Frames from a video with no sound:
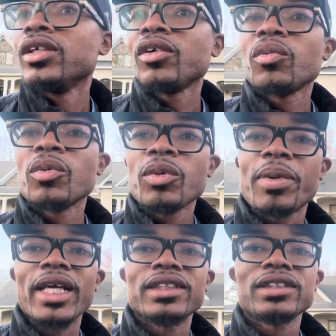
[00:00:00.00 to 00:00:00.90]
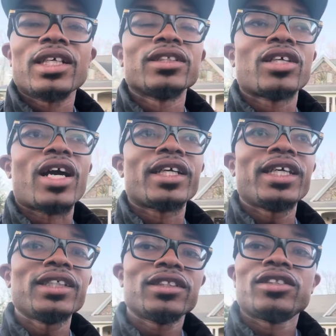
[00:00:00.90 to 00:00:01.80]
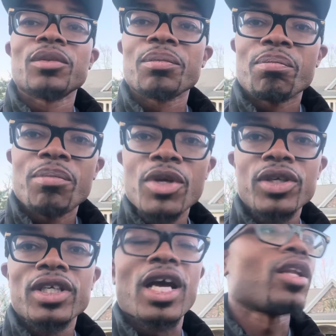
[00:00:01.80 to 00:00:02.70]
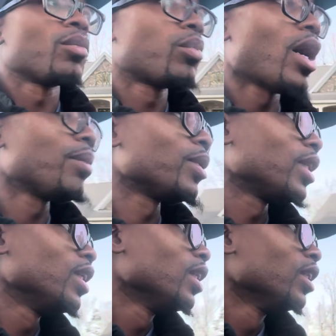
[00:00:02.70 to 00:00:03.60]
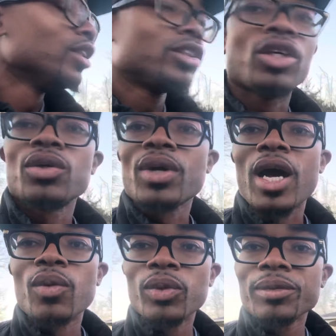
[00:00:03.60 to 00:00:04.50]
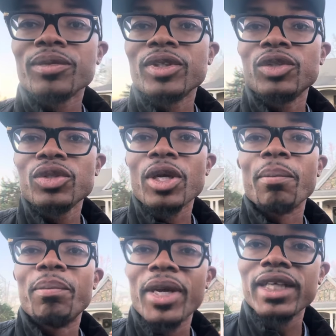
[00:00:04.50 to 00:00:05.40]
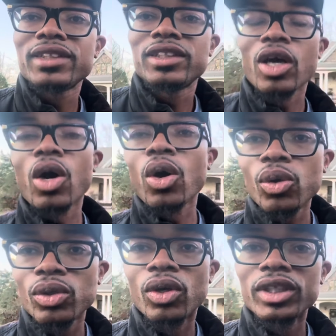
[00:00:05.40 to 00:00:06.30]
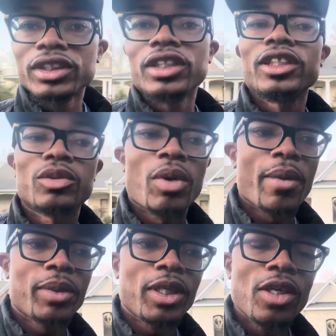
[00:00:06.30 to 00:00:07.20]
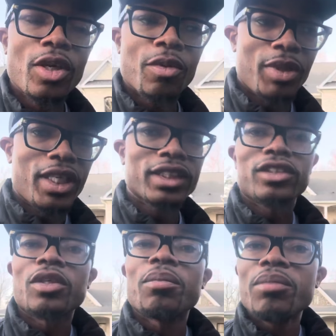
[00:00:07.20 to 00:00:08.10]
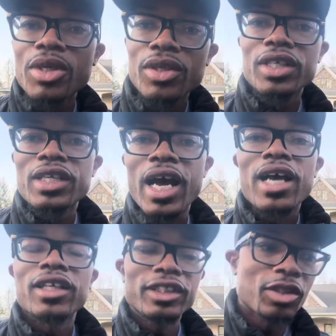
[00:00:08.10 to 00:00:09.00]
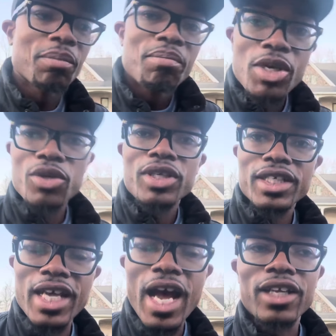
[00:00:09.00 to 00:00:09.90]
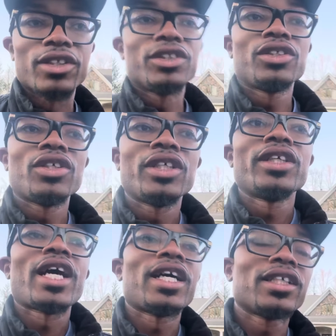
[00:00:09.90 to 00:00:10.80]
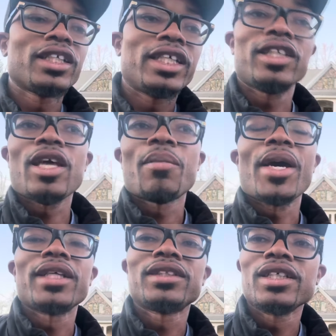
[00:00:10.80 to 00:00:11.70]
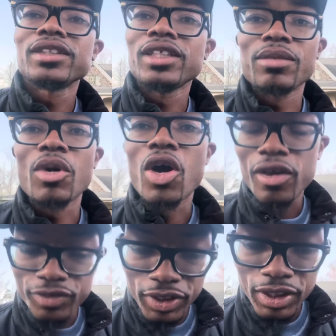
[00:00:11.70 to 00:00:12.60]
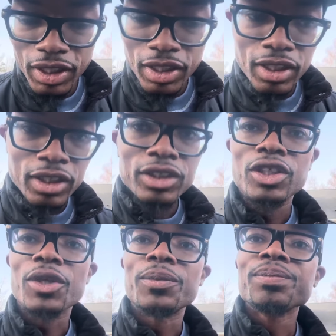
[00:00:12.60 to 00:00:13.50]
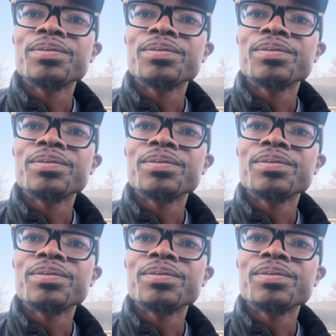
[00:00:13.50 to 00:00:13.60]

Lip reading: when we pass this down to our kids, this is $1 million property. So I want them to do their best to hold on to this property, because it's $1 million. It's $1 million. You know, they're not going to get that passed down to them often. So,